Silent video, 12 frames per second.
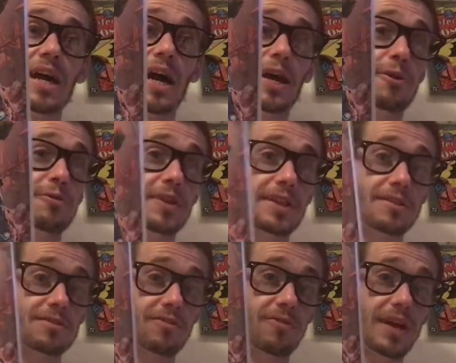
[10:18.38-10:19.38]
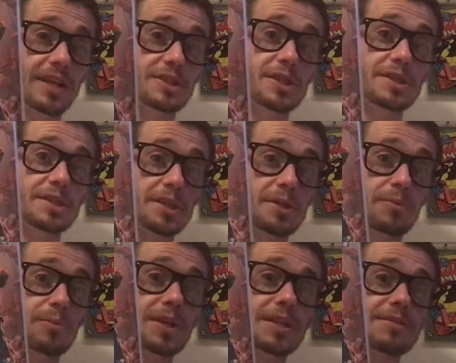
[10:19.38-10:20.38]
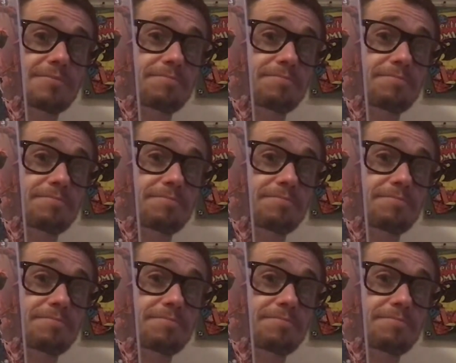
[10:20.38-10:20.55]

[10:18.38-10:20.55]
I don't think that's a fight Jason can win.